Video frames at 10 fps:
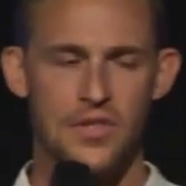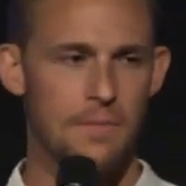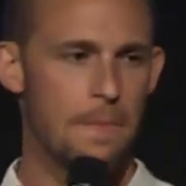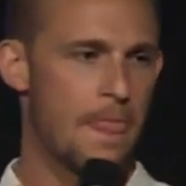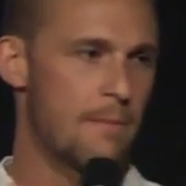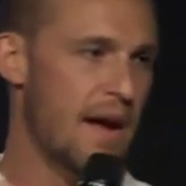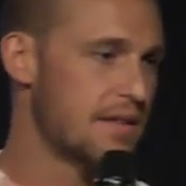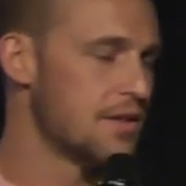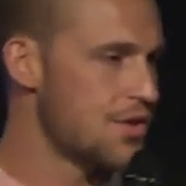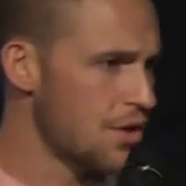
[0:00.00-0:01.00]
And
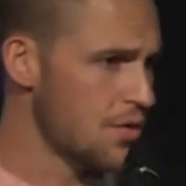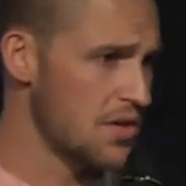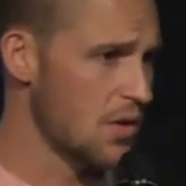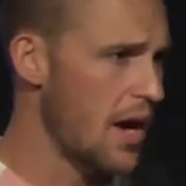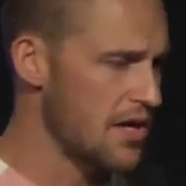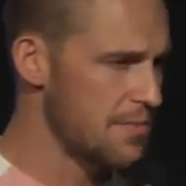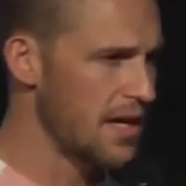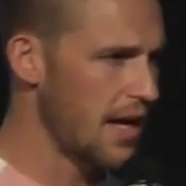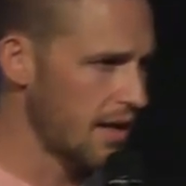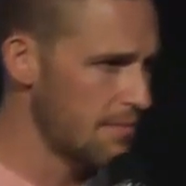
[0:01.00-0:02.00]
back then, the church wasn't quite as
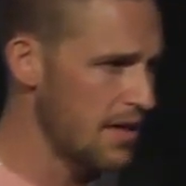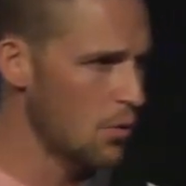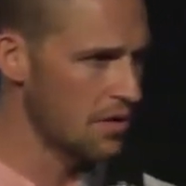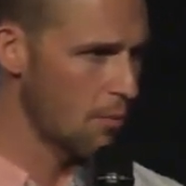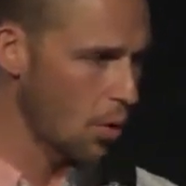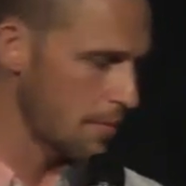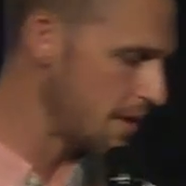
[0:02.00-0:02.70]
big. I could meet with more